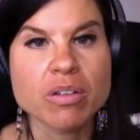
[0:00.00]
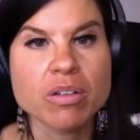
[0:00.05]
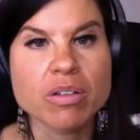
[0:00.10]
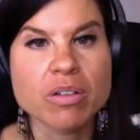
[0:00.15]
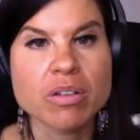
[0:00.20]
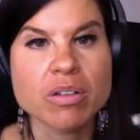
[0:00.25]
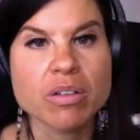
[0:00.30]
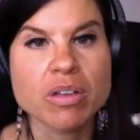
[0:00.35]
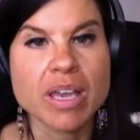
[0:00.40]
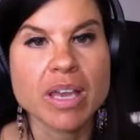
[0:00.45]

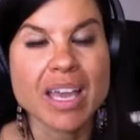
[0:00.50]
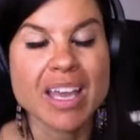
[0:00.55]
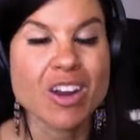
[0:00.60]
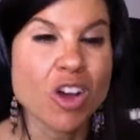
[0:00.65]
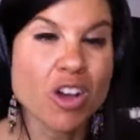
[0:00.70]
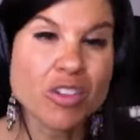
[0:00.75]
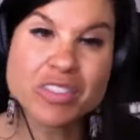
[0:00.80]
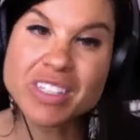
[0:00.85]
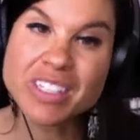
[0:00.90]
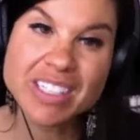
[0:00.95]
Mm-hmm. And
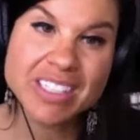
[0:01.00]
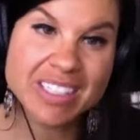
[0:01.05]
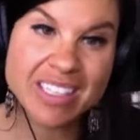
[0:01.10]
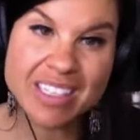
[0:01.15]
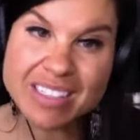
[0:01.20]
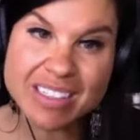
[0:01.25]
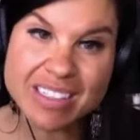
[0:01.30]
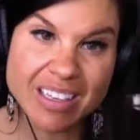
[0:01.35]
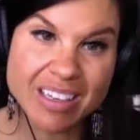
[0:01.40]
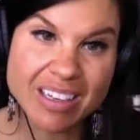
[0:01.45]
often it
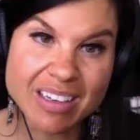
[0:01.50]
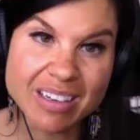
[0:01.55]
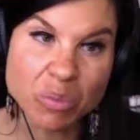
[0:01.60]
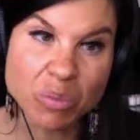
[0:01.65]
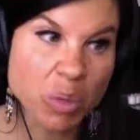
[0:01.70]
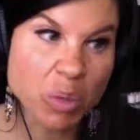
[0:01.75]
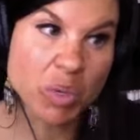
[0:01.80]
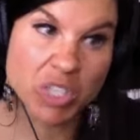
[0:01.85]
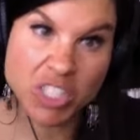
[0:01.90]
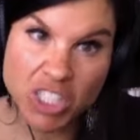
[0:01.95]
doesn't.
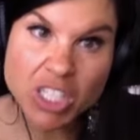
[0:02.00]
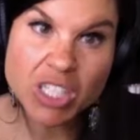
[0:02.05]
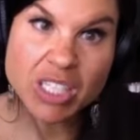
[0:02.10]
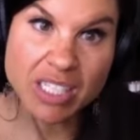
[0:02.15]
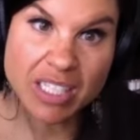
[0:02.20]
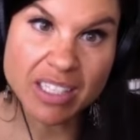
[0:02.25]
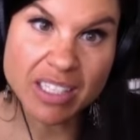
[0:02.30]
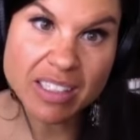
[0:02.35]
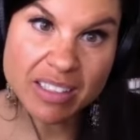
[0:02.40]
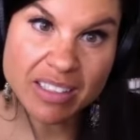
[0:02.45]
We wish it
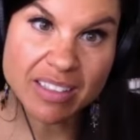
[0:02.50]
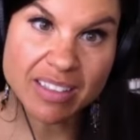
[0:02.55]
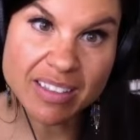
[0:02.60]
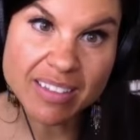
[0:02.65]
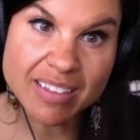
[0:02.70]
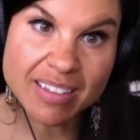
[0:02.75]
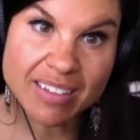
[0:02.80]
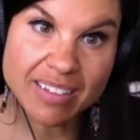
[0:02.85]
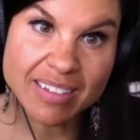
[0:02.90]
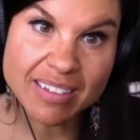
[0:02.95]
did,
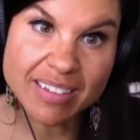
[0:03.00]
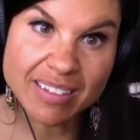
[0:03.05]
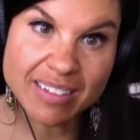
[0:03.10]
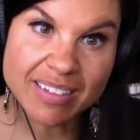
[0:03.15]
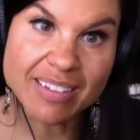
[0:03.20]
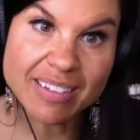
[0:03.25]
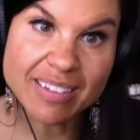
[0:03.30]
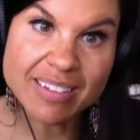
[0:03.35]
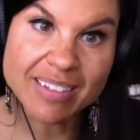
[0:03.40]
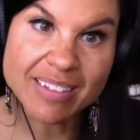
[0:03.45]

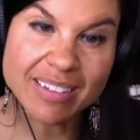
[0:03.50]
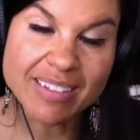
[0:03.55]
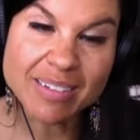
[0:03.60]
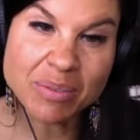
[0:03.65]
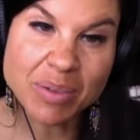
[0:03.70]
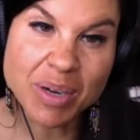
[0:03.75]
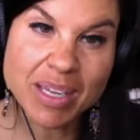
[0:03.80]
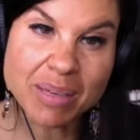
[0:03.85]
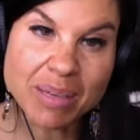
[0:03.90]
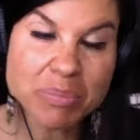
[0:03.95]

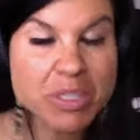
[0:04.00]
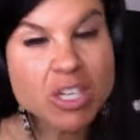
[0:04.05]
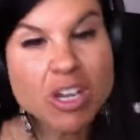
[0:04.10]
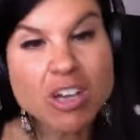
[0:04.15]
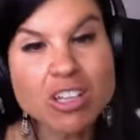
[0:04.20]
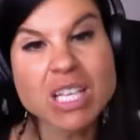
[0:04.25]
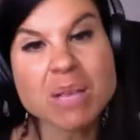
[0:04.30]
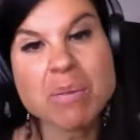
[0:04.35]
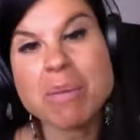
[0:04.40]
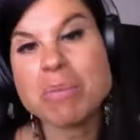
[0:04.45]
mm-hmm. right? But
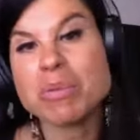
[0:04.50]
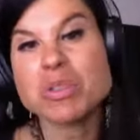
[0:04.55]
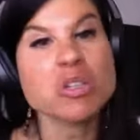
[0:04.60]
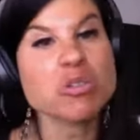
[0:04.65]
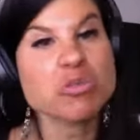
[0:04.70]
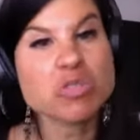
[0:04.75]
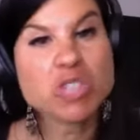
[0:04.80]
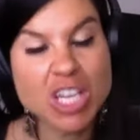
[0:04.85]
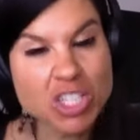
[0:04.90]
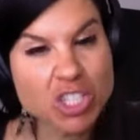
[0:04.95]
toxic people
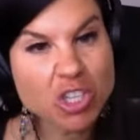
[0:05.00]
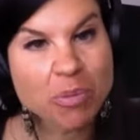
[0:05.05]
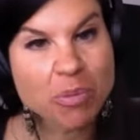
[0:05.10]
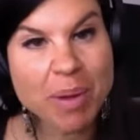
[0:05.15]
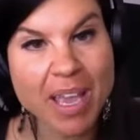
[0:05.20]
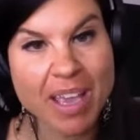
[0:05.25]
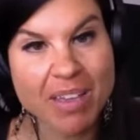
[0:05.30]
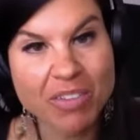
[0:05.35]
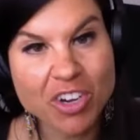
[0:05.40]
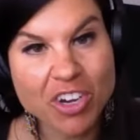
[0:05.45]
don't change their
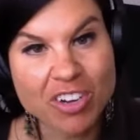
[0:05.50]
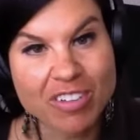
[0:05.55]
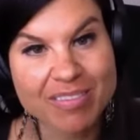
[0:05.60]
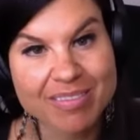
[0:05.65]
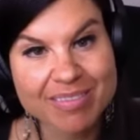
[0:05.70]
behavior.